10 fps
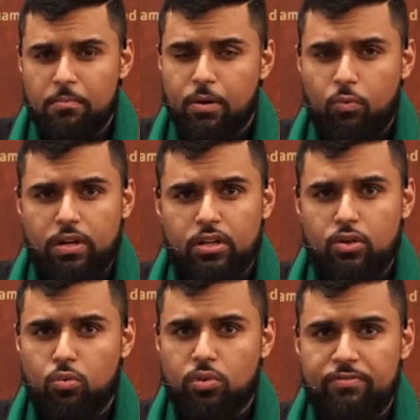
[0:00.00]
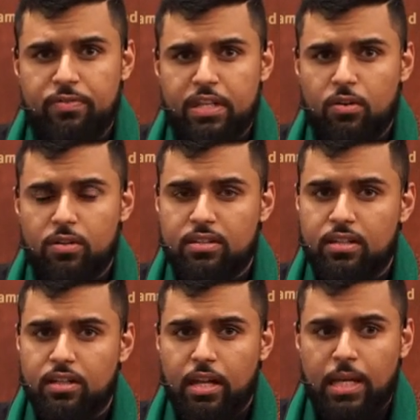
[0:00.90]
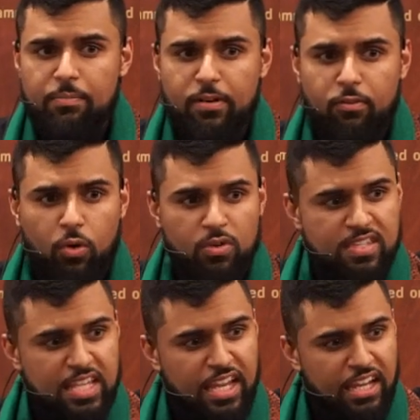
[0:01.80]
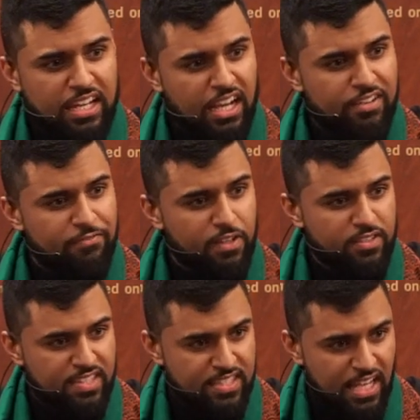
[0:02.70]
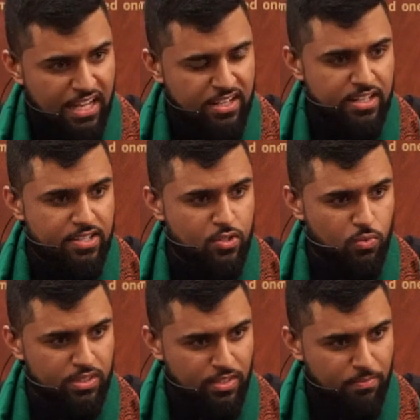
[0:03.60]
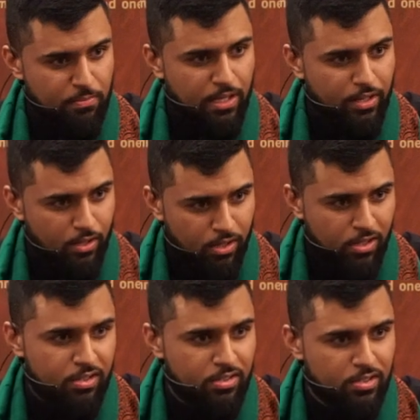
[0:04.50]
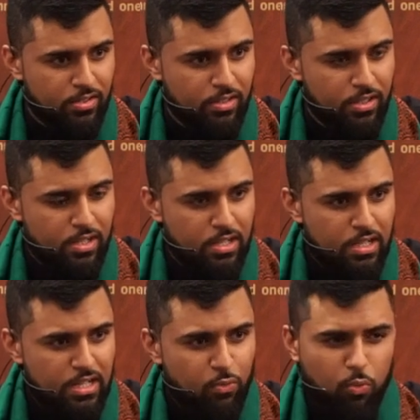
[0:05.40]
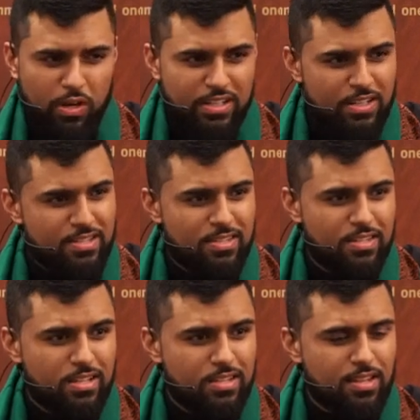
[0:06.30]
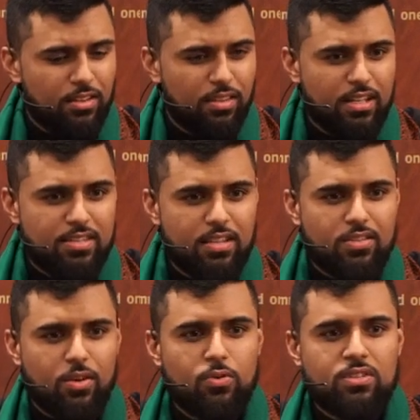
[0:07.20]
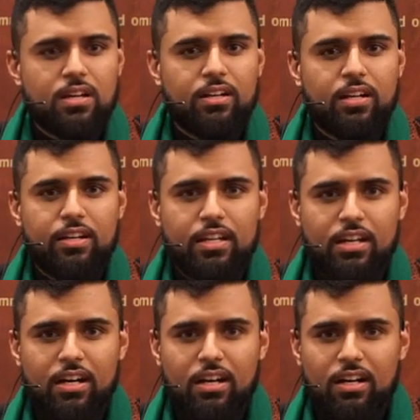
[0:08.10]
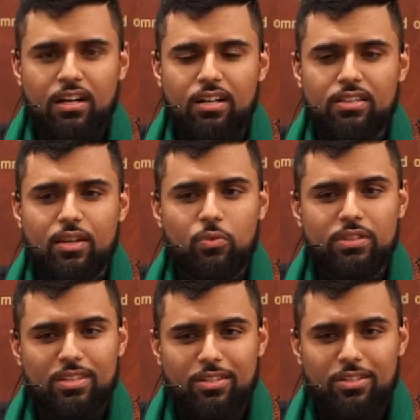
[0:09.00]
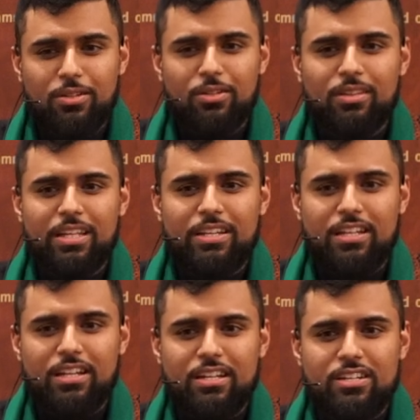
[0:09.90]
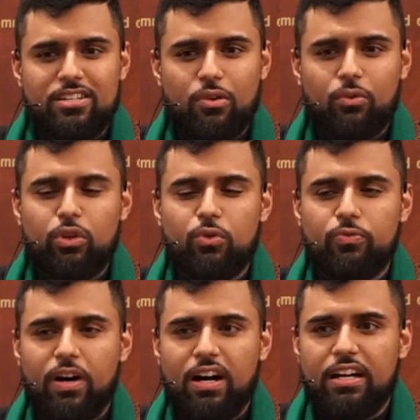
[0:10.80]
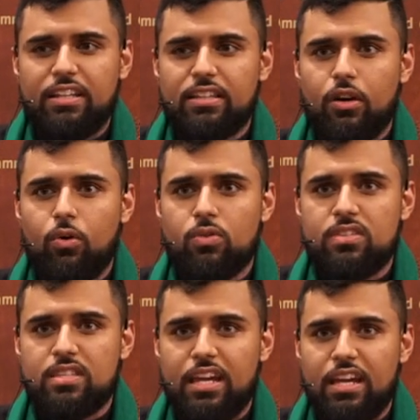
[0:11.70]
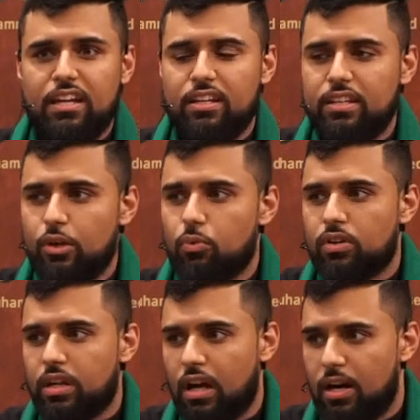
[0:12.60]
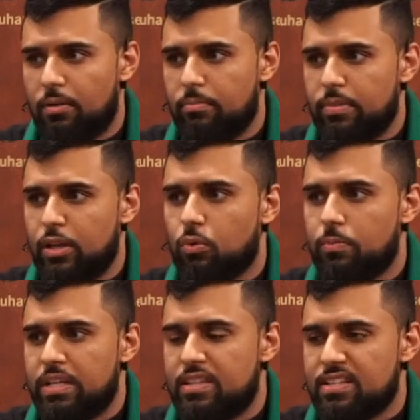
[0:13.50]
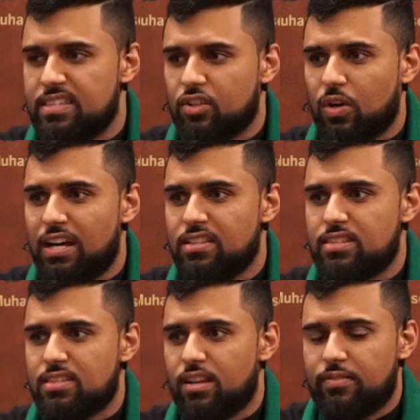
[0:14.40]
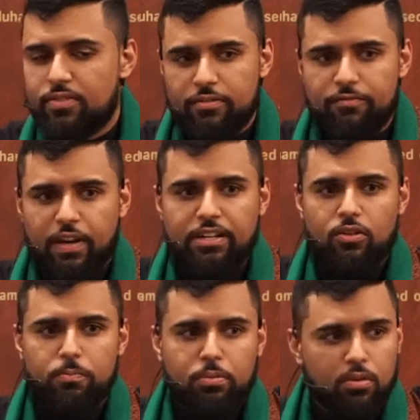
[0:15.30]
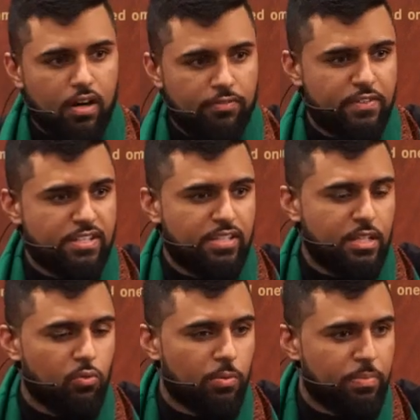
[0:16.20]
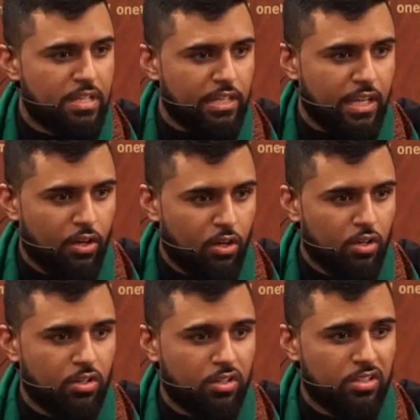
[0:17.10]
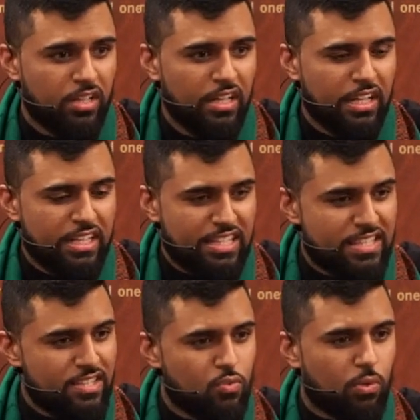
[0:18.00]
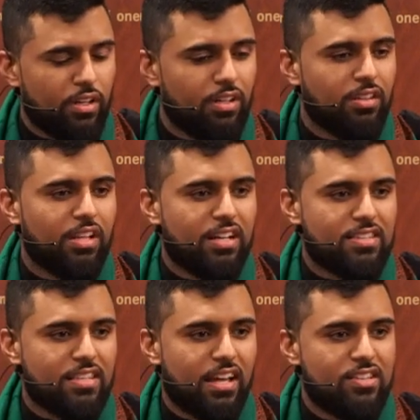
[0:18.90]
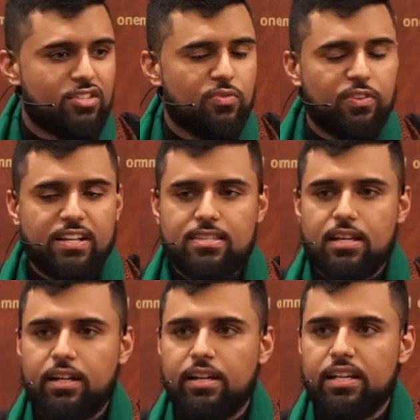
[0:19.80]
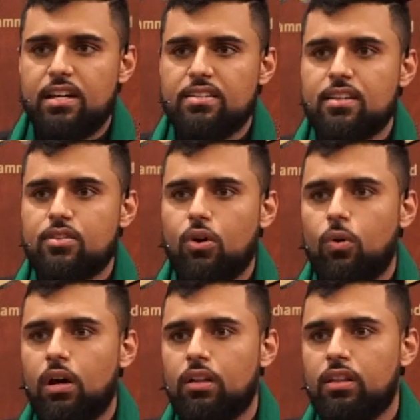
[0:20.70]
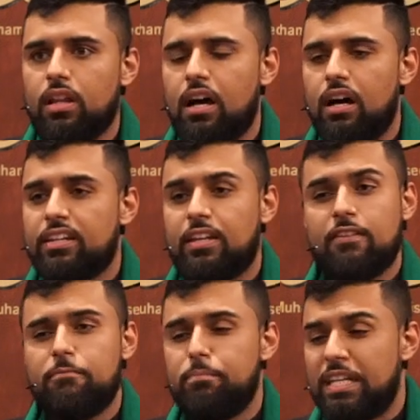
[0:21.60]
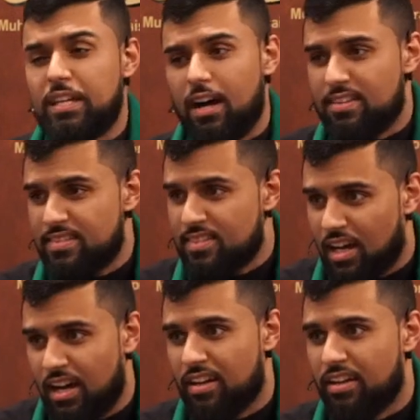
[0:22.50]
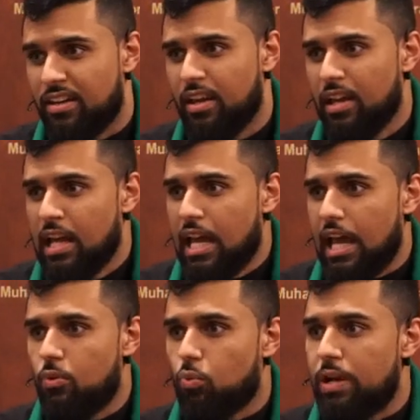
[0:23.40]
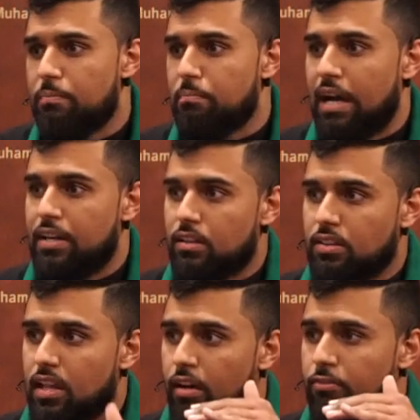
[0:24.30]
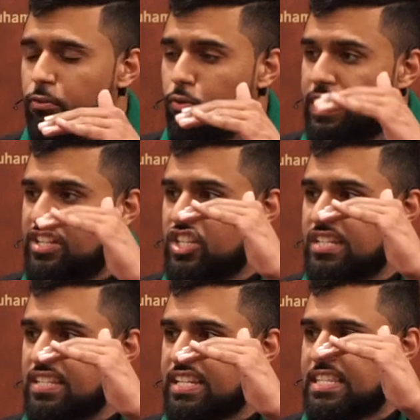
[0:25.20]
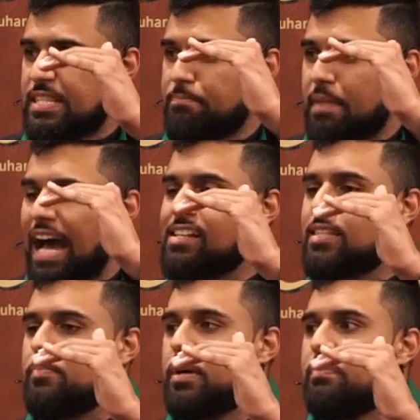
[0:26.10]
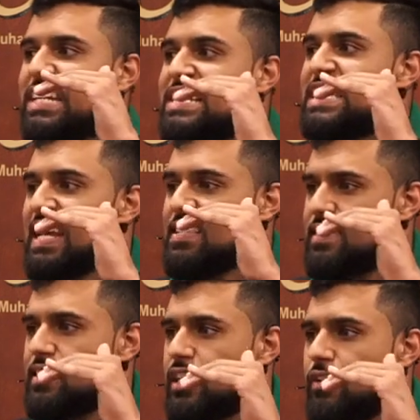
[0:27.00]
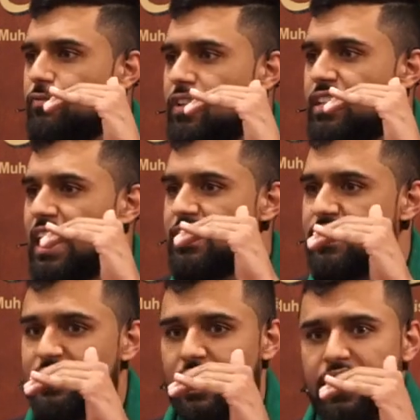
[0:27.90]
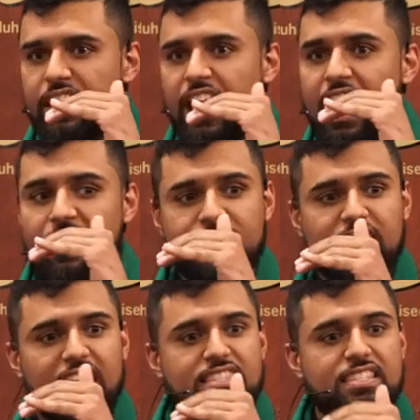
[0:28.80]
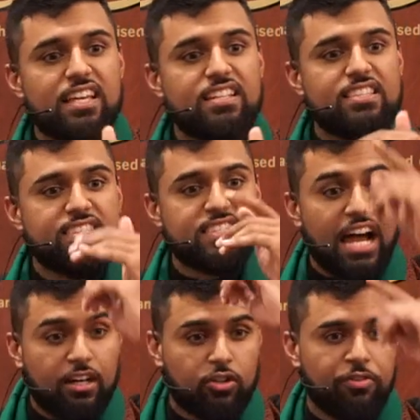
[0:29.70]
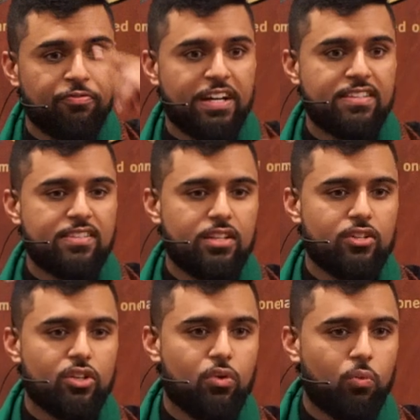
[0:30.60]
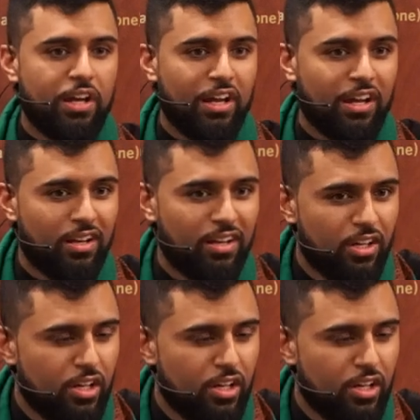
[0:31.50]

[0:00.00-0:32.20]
But when you revealed the name of Hussein, I felt sadness within my heart. What is this? Allah says, O Zakaria, that within your lineage oh, you find that Hussein, he will come, he will be this grandson of the final prophet, he will be killed. This is what Allah says. You find Zakaria says, Oh Allah, give me a son. And when my love reaches its maximum intensity for that son, have that son sacrificed in your way.